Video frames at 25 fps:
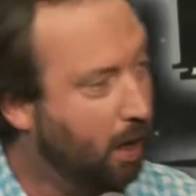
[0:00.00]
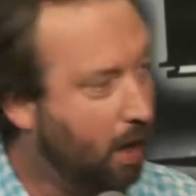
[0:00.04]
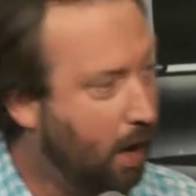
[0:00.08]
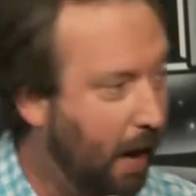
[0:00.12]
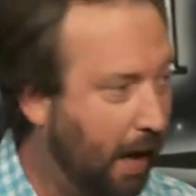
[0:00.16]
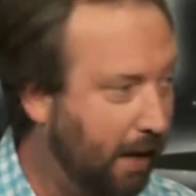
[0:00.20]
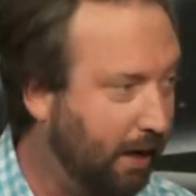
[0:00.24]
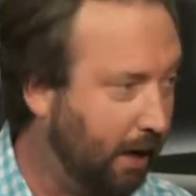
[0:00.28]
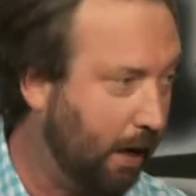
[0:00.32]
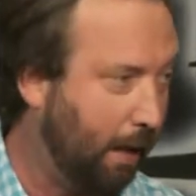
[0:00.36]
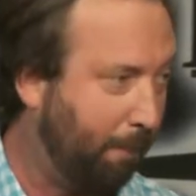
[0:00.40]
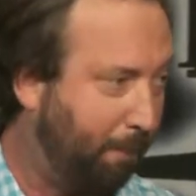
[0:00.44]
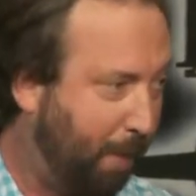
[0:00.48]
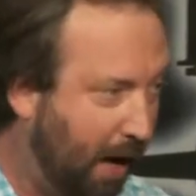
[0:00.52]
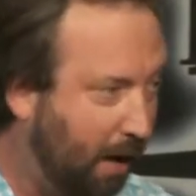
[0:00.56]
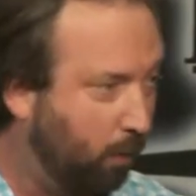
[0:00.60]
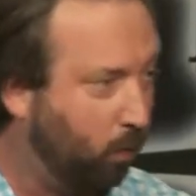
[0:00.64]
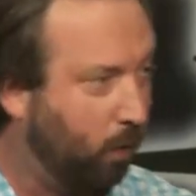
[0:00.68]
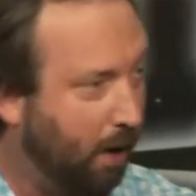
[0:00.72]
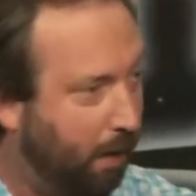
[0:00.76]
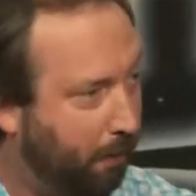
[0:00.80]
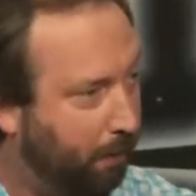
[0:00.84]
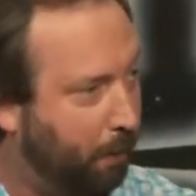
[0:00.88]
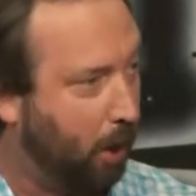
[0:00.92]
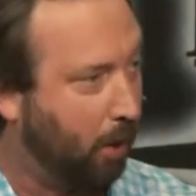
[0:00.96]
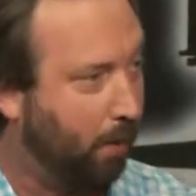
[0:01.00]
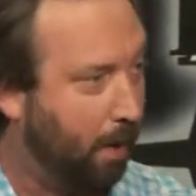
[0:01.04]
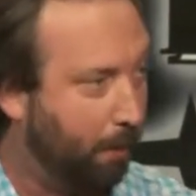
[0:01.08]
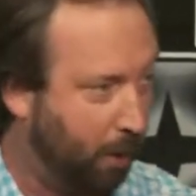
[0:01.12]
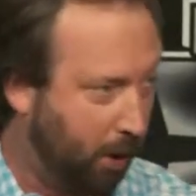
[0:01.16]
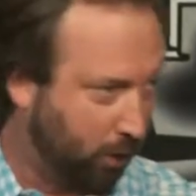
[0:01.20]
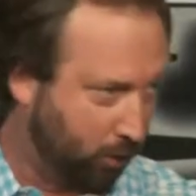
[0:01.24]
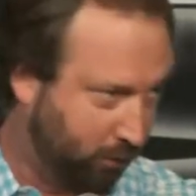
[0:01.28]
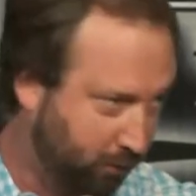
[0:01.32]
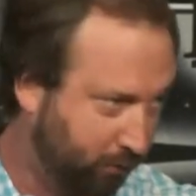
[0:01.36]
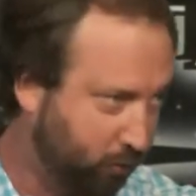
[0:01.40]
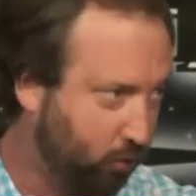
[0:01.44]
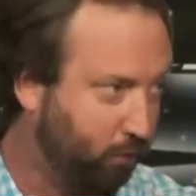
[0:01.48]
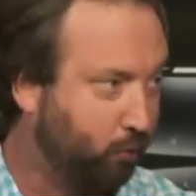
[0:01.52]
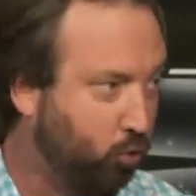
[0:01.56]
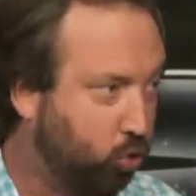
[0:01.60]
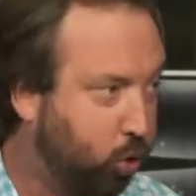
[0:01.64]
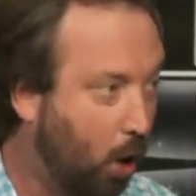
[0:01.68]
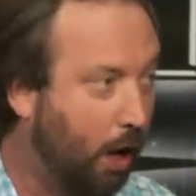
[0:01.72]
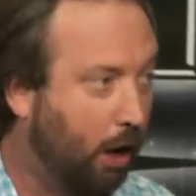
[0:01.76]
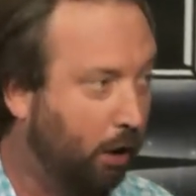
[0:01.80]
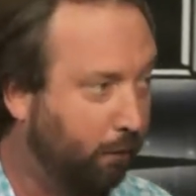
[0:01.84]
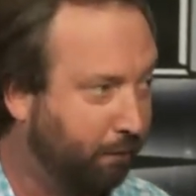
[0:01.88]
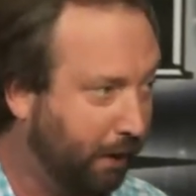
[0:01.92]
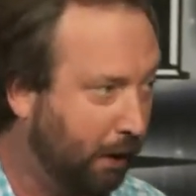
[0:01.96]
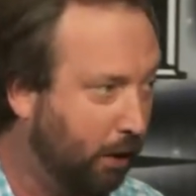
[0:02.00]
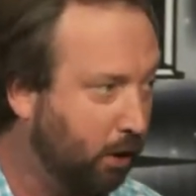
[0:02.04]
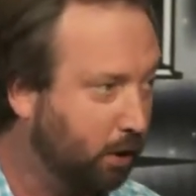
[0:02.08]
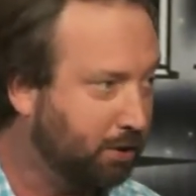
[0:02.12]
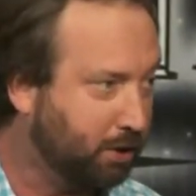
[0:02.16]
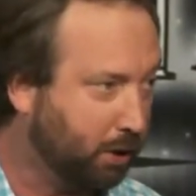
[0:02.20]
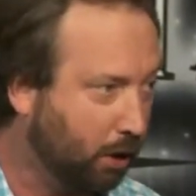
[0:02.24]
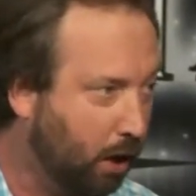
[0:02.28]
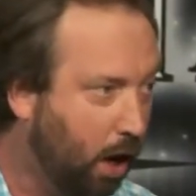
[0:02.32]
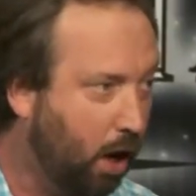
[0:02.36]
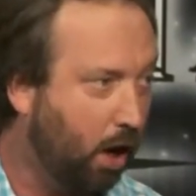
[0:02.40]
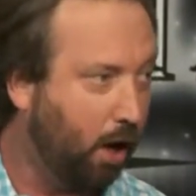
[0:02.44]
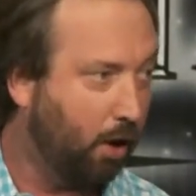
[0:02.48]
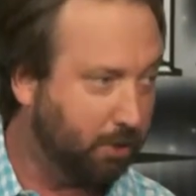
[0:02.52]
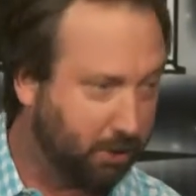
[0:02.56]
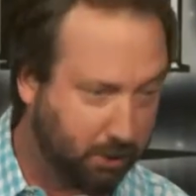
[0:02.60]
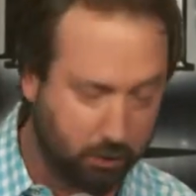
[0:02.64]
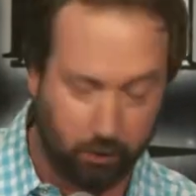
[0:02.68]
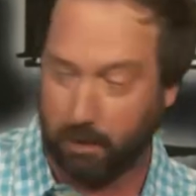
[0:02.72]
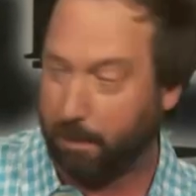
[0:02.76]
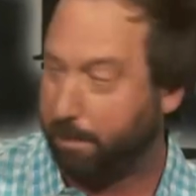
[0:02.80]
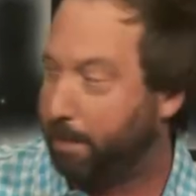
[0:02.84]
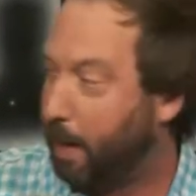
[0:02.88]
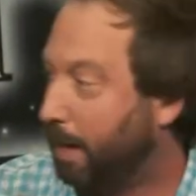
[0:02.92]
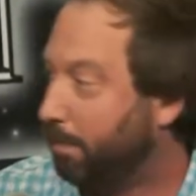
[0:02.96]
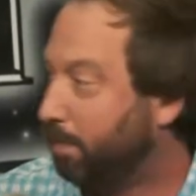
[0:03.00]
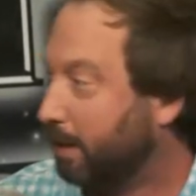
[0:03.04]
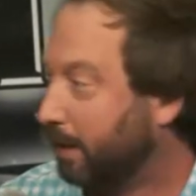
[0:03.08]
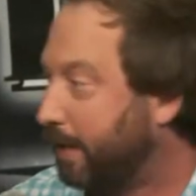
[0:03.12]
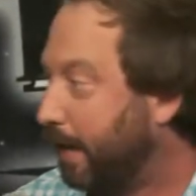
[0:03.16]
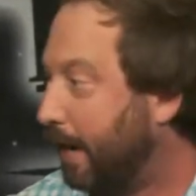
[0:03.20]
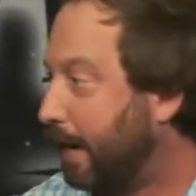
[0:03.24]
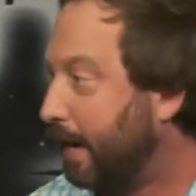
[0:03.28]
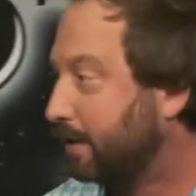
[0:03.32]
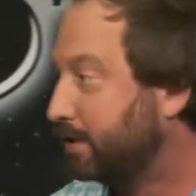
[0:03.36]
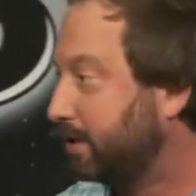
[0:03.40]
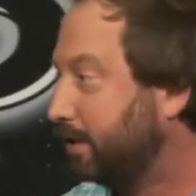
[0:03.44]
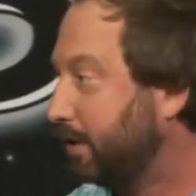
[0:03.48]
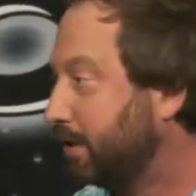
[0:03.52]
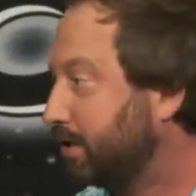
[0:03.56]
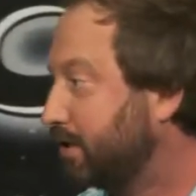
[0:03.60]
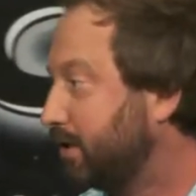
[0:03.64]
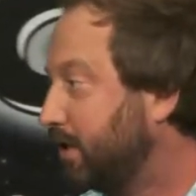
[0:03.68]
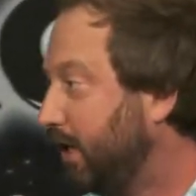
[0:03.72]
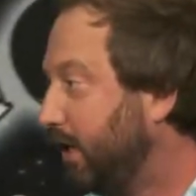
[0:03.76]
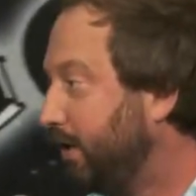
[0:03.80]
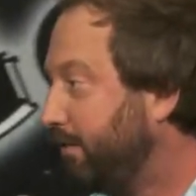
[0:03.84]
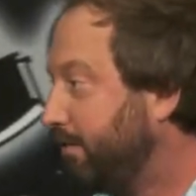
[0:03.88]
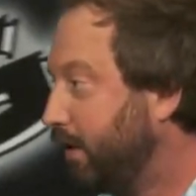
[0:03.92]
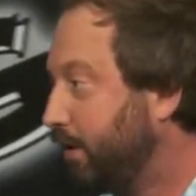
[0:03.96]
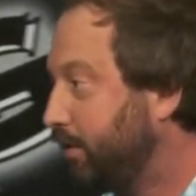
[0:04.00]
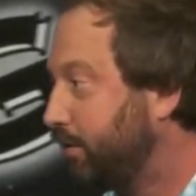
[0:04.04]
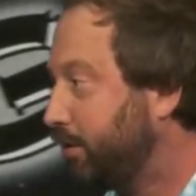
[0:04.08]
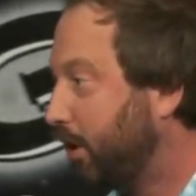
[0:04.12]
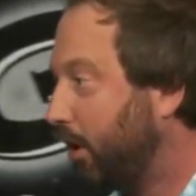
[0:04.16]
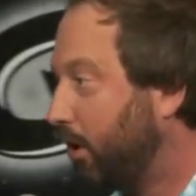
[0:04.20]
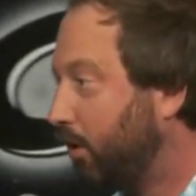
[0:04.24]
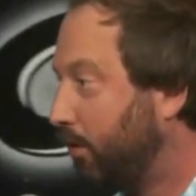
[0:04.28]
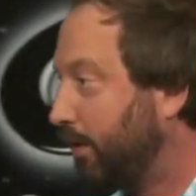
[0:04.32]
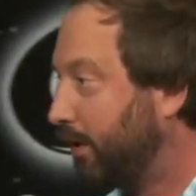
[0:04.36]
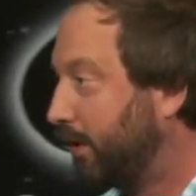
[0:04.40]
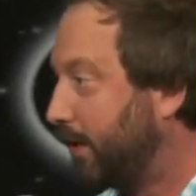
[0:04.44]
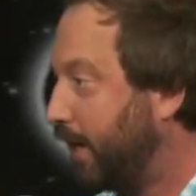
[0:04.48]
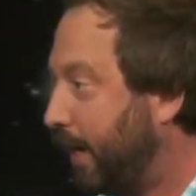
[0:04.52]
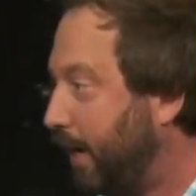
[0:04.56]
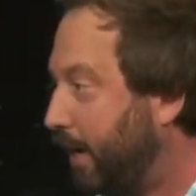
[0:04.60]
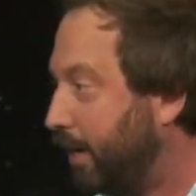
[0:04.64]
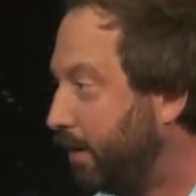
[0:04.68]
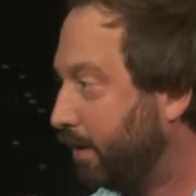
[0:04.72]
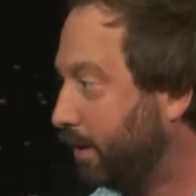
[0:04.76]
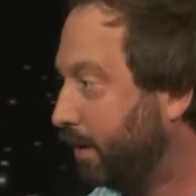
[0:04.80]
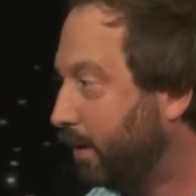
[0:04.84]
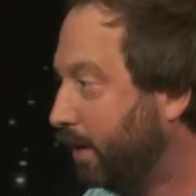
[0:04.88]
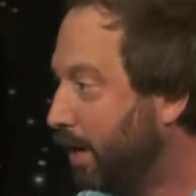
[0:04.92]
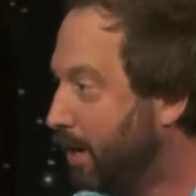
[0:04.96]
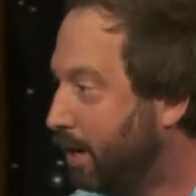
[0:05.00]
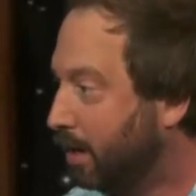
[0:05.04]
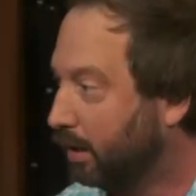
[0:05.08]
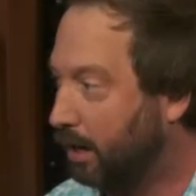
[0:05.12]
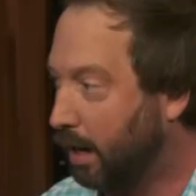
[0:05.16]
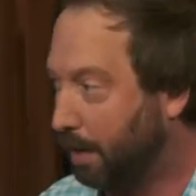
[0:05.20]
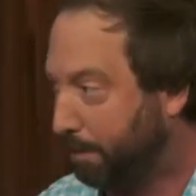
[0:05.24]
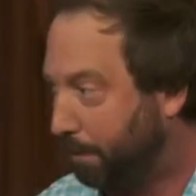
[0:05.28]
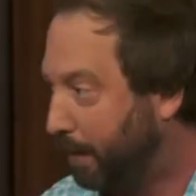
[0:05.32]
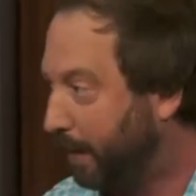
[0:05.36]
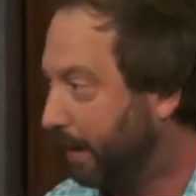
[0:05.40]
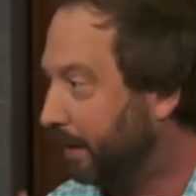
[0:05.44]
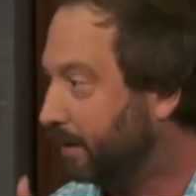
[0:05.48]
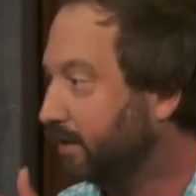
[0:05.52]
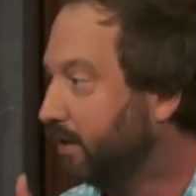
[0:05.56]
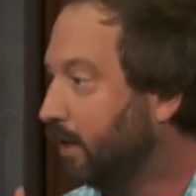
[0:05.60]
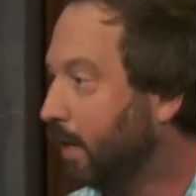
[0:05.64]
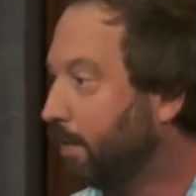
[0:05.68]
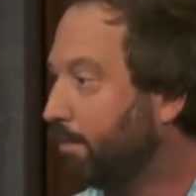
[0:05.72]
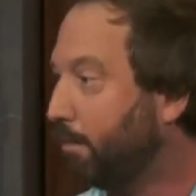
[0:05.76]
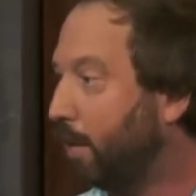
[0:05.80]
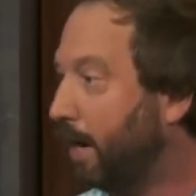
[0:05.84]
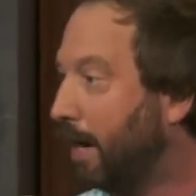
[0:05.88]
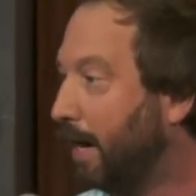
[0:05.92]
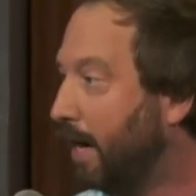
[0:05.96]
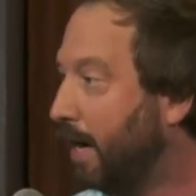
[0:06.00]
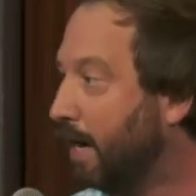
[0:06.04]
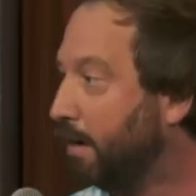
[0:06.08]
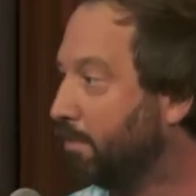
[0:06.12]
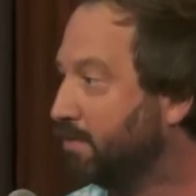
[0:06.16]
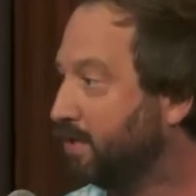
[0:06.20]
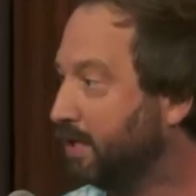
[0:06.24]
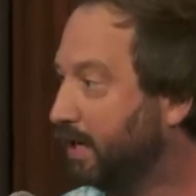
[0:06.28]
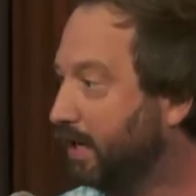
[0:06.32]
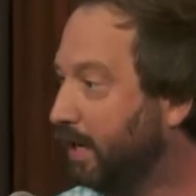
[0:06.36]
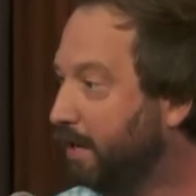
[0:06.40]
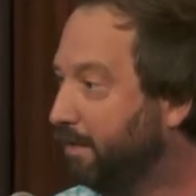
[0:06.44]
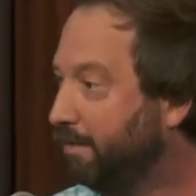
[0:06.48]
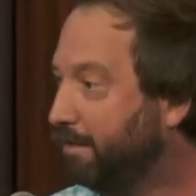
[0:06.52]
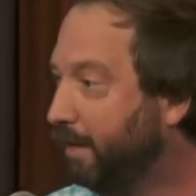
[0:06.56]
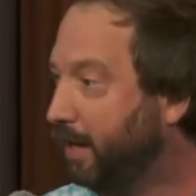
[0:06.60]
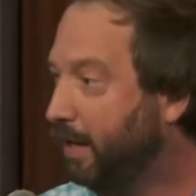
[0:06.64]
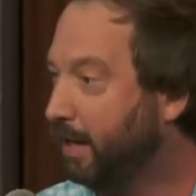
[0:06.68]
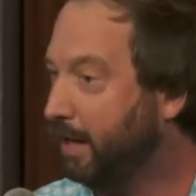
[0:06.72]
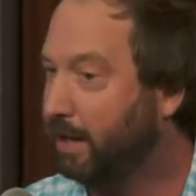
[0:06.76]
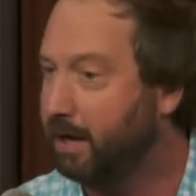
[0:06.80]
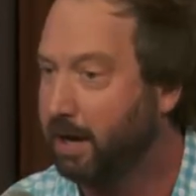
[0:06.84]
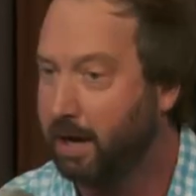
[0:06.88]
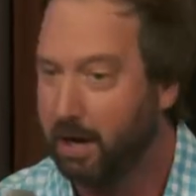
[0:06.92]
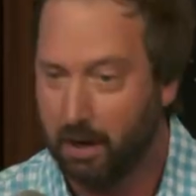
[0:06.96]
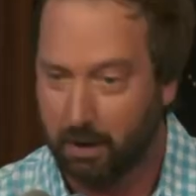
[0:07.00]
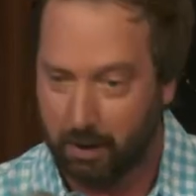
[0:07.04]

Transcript: I did a, about, about twelve years ago, I was doing a public access T V show in Canada, got picked up by M T V.